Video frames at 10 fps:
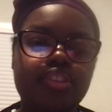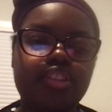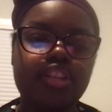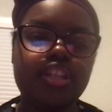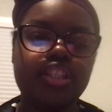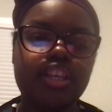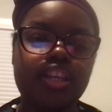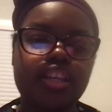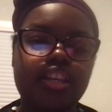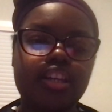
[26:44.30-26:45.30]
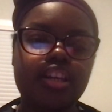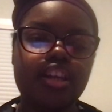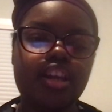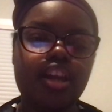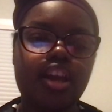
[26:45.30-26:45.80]
let's say,
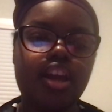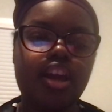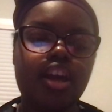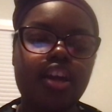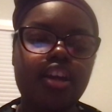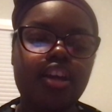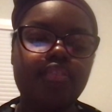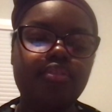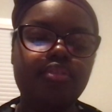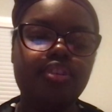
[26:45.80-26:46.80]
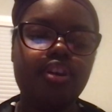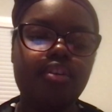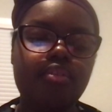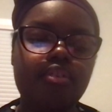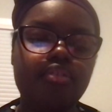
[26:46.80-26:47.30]
if you
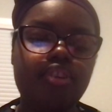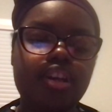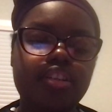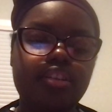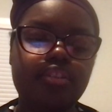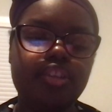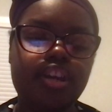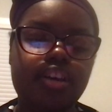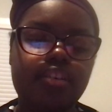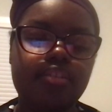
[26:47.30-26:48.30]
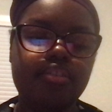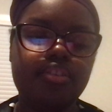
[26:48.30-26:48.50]
show aggression now,